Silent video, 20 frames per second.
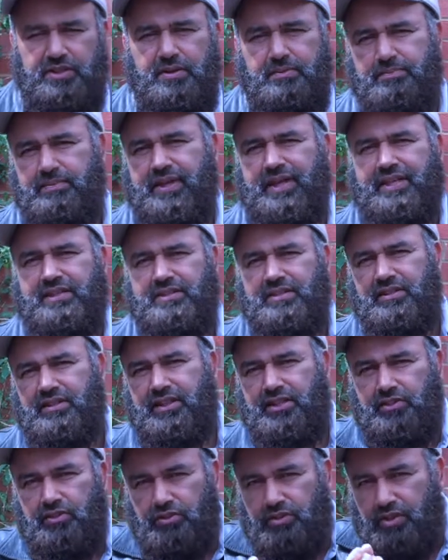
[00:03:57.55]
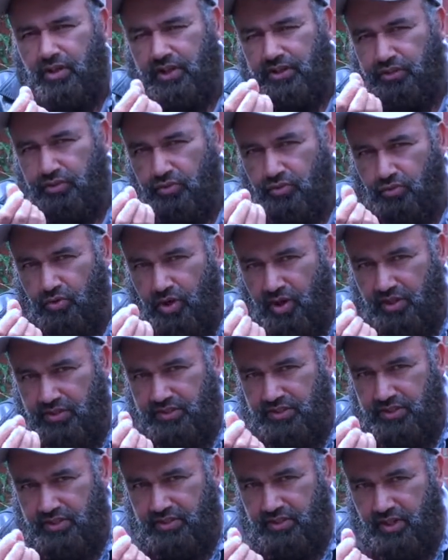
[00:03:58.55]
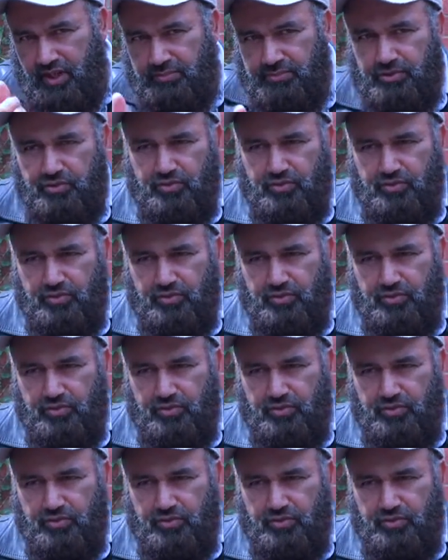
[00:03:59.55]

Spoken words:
compared to the little kind of grassy type